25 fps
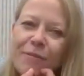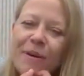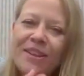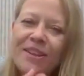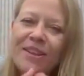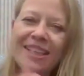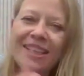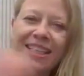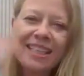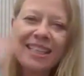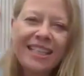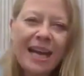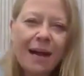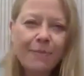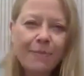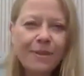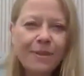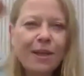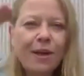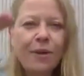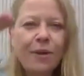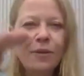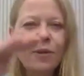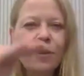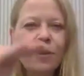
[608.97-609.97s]
But the steps
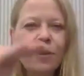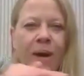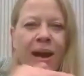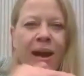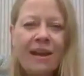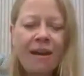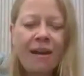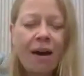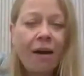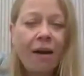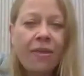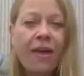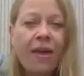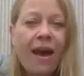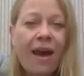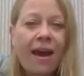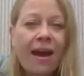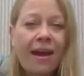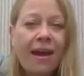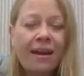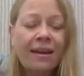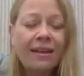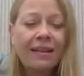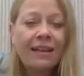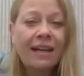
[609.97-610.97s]
along the way are
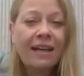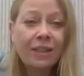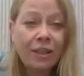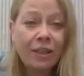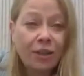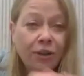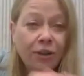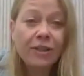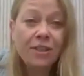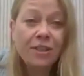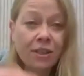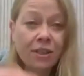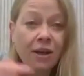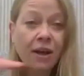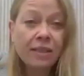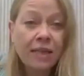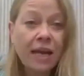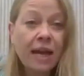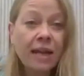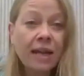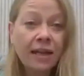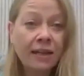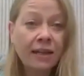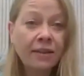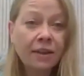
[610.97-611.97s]
there and you can start
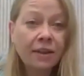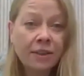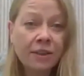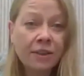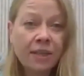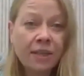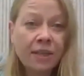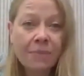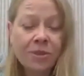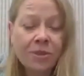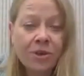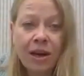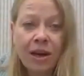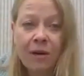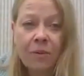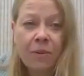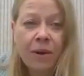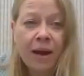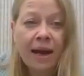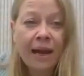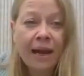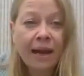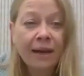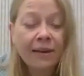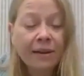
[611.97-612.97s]
taking those steps straight
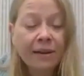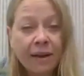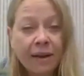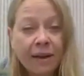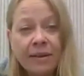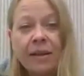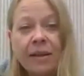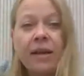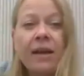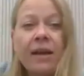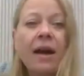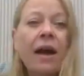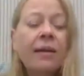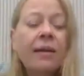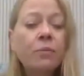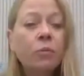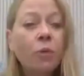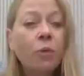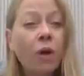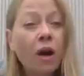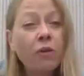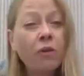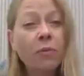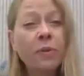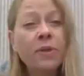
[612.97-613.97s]
away. And
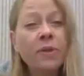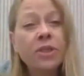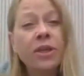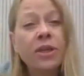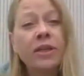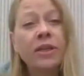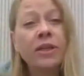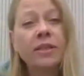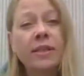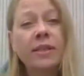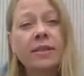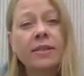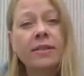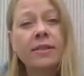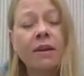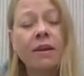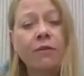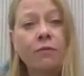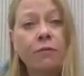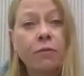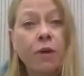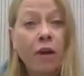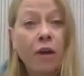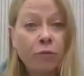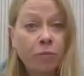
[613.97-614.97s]
what I've been doing since
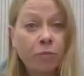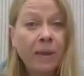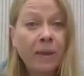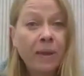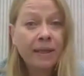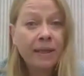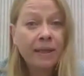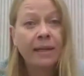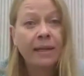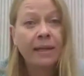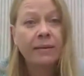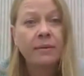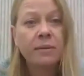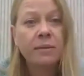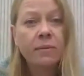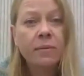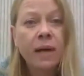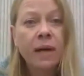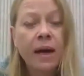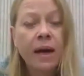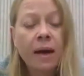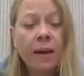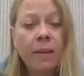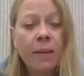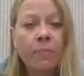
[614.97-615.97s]
I've been in
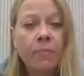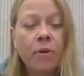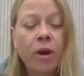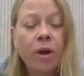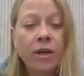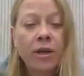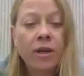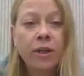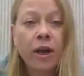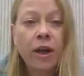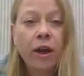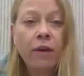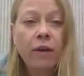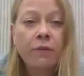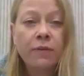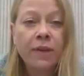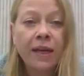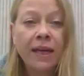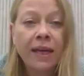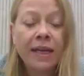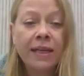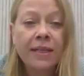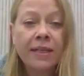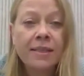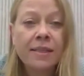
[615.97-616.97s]
Brighton and Hove
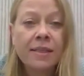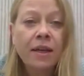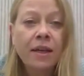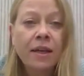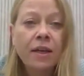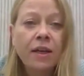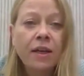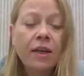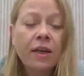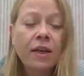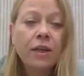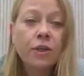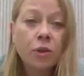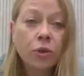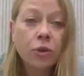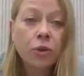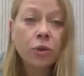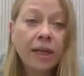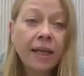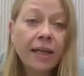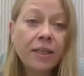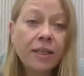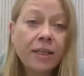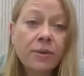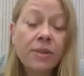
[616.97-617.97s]
is
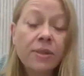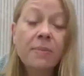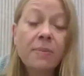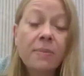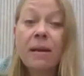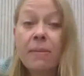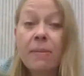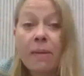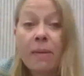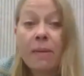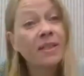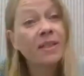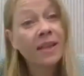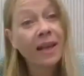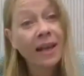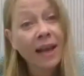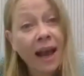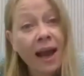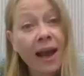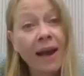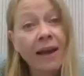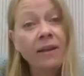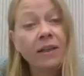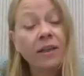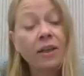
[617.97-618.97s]
talking to as many people as I
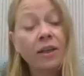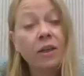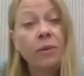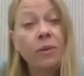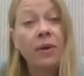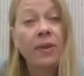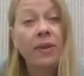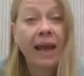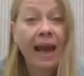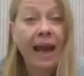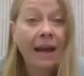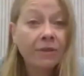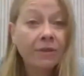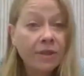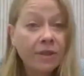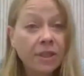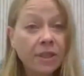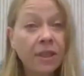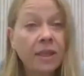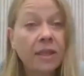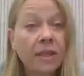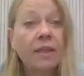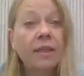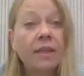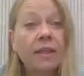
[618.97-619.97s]
can who are the
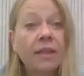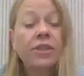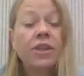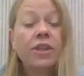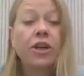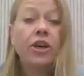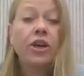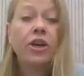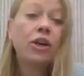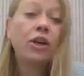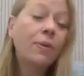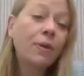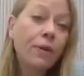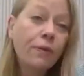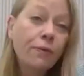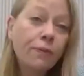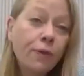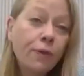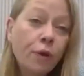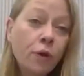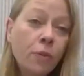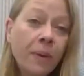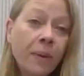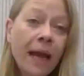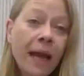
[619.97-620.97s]
councillors, who are the
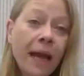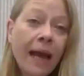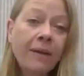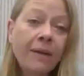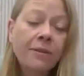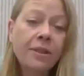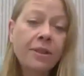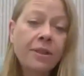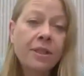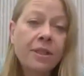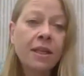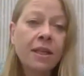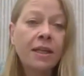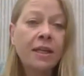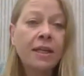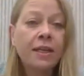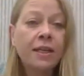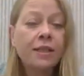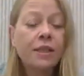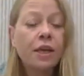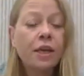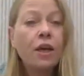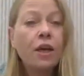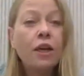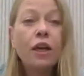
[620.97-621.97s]
former
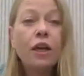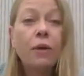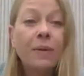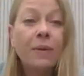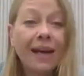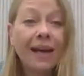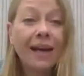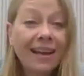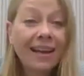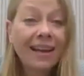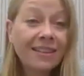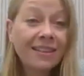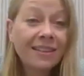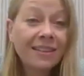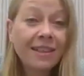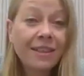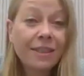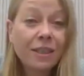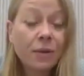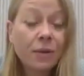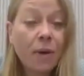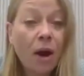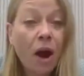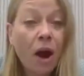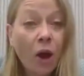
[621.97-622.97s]
councillors, who are
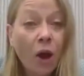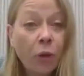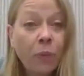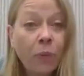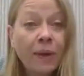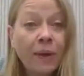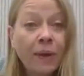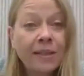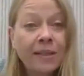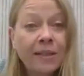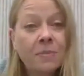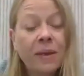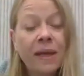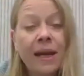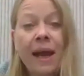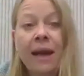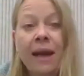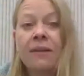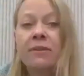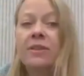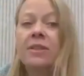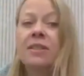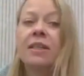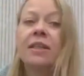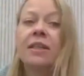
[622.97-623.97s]
candidates who are hoping to be
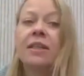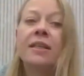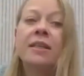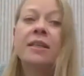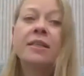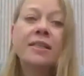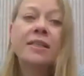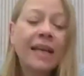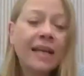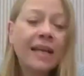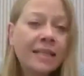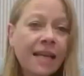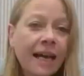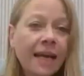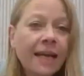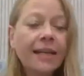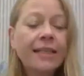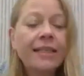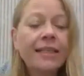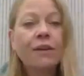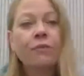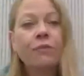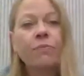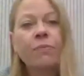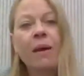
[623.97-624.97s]
councillors, the
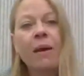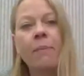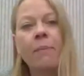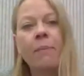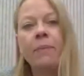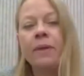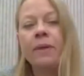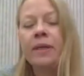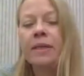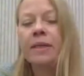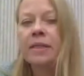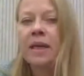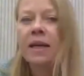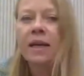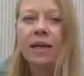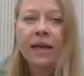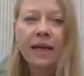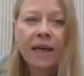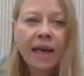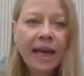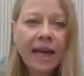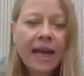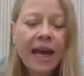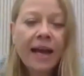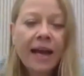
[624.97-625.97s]
executive members,
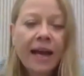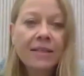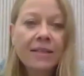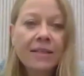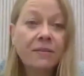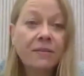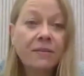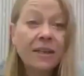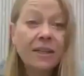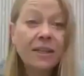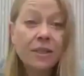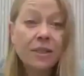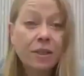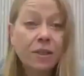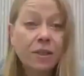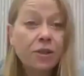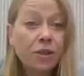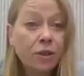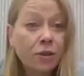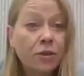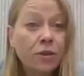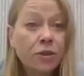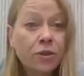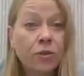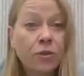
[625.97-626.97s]
key activists who
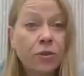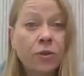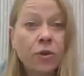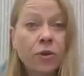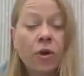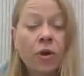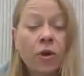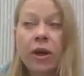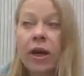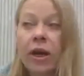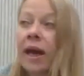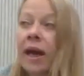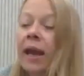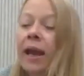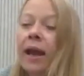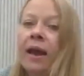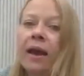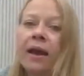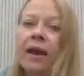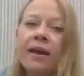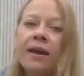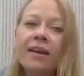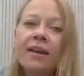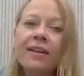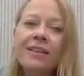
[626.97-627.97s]
do the door knocking,
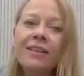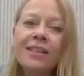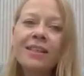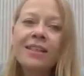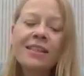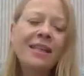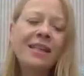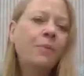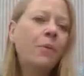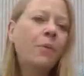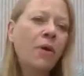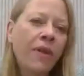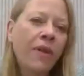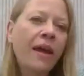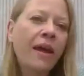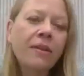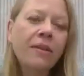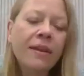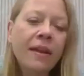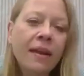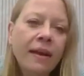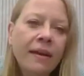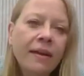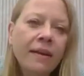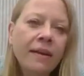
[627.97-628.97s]
to see what they
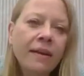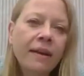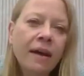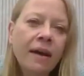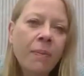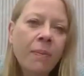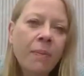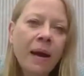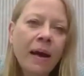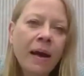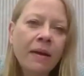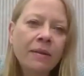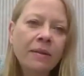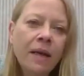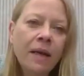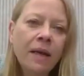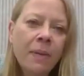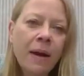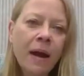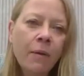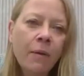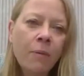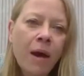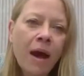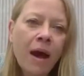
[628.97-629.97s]
think about
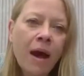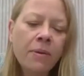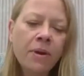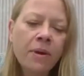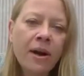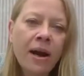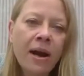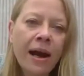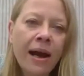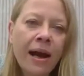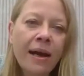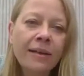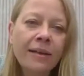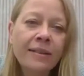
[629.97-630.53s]
where we're at.